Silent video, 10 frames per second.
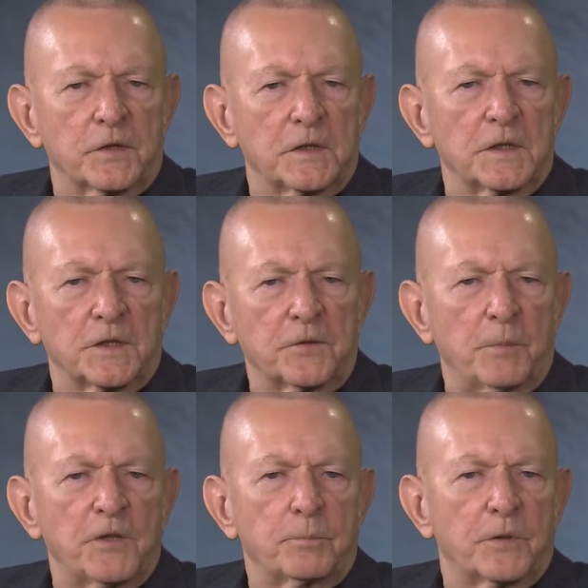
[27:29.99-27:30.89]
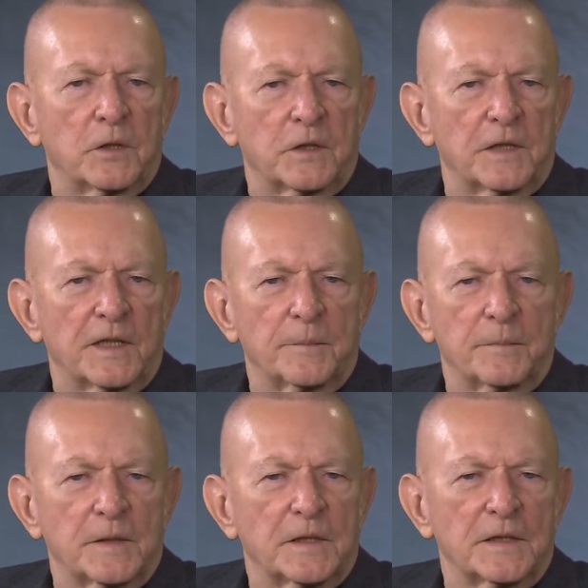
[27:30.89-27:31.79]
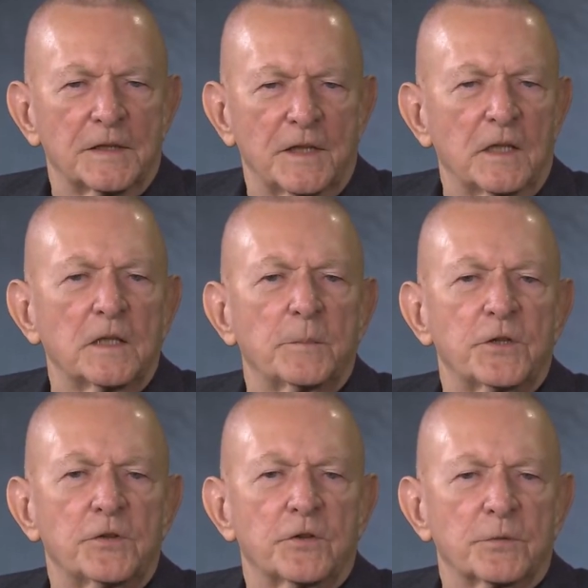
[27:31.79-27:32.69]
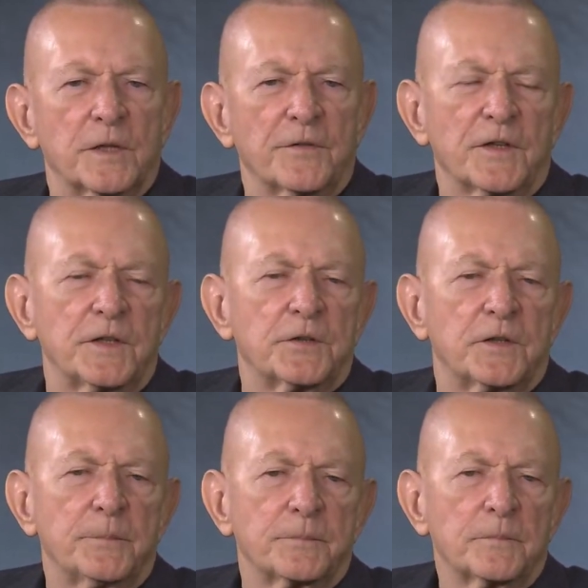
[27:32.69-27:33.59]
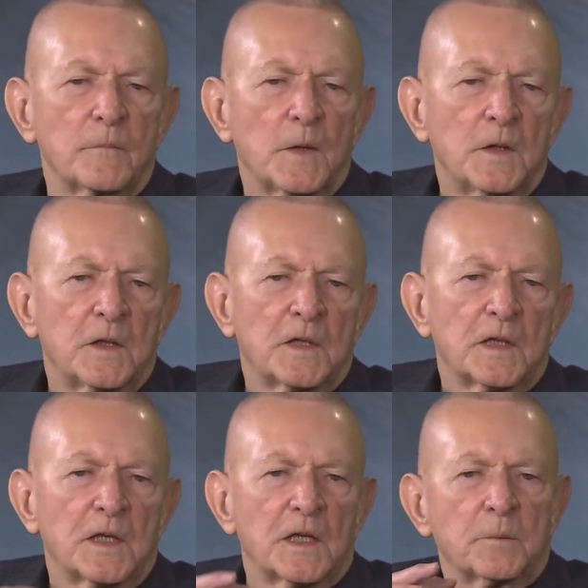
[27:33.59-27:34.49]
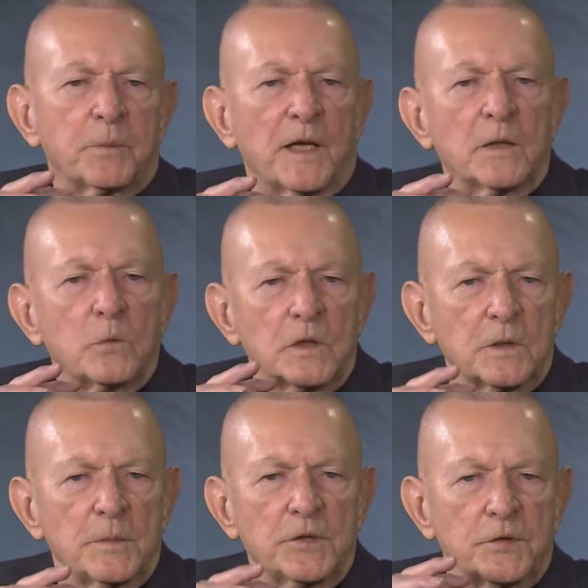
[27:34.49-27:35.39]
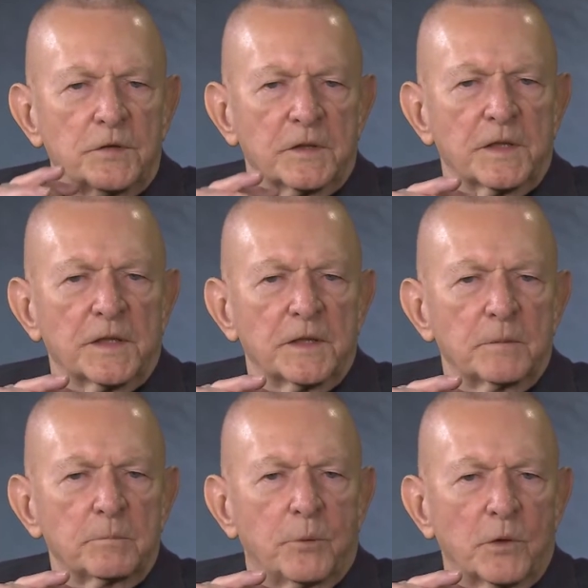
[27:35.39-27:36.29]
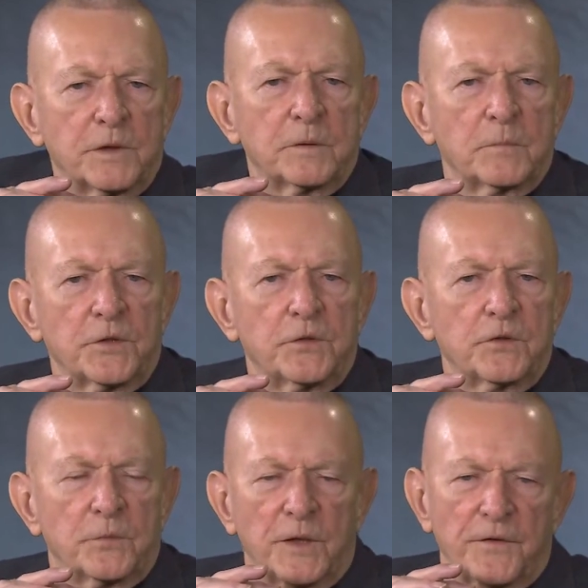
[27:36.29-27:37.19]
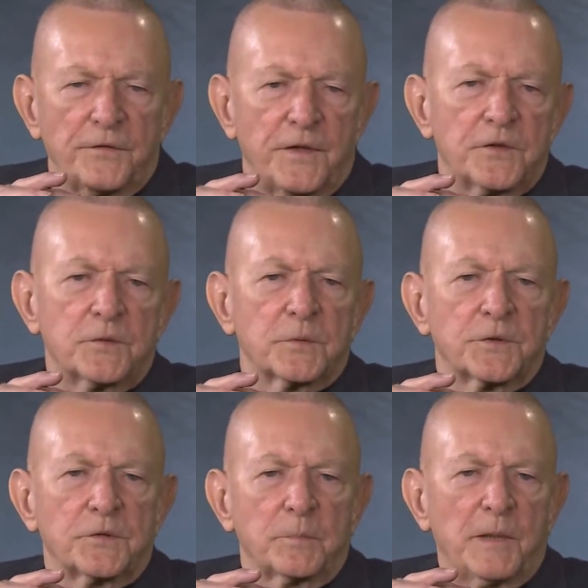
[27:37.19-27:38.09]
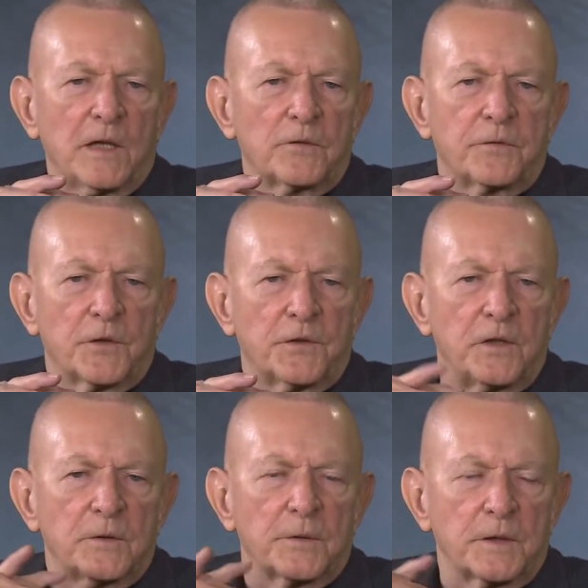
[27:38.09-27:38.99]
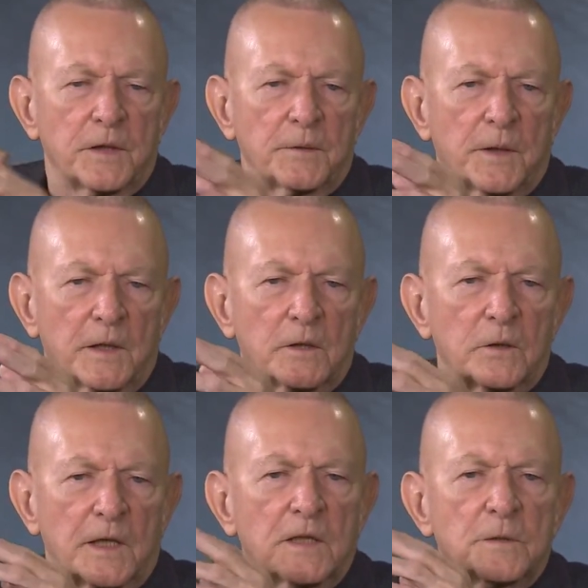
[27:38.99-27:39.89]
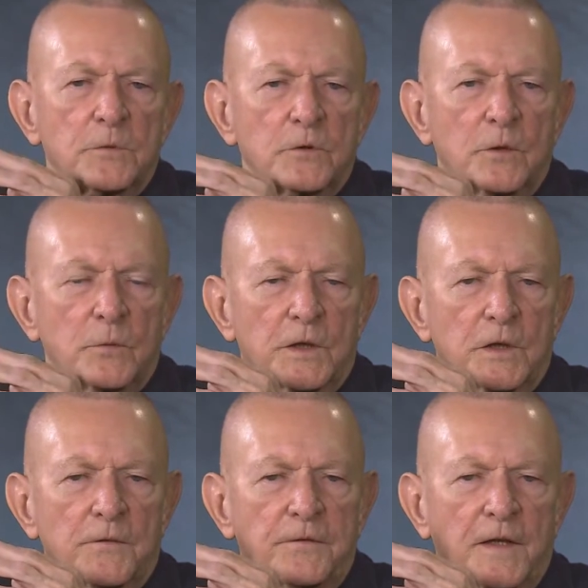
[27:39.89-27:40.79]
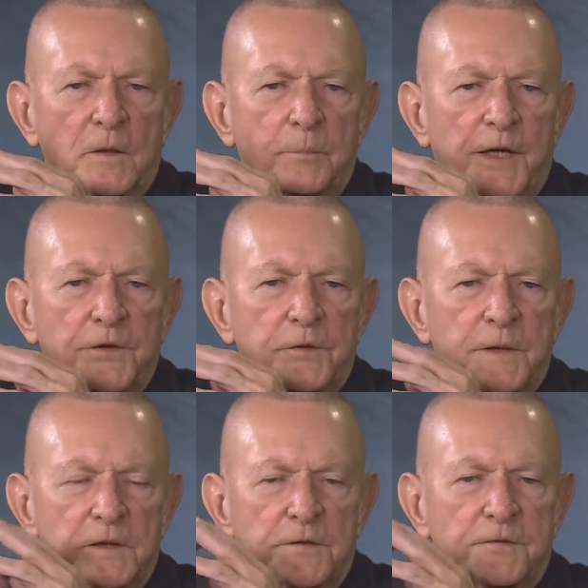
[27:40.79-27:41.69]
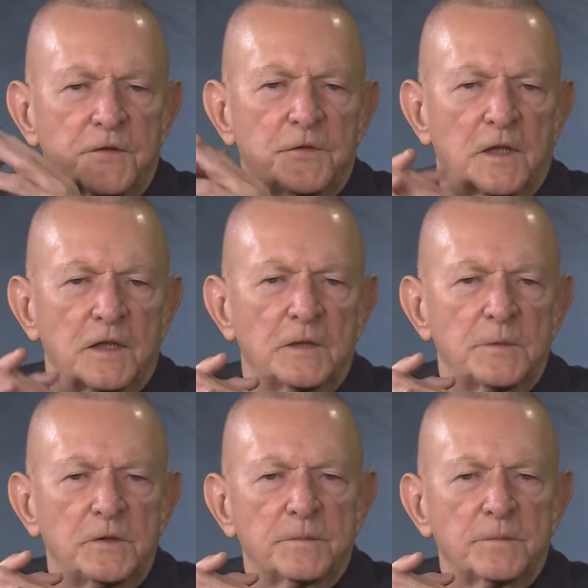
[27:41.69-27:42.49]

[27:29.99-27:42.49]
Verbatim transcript: The uh, space program, uh, none of the missions were ever easy. And probably one of the most uh, important missions we ever faced was Apollo 14. We were getting ready to go down the moon, and we were in a final pass around the front side of the moon.